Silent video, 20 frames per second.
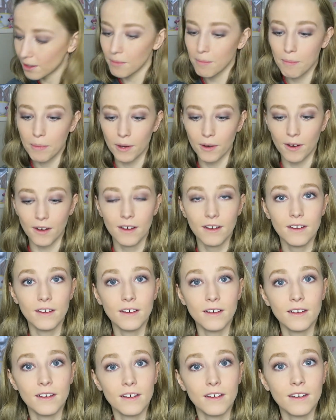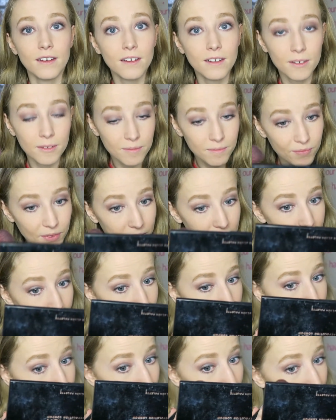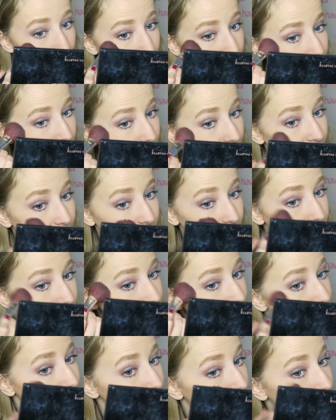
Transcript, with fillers: them, but this is really nice.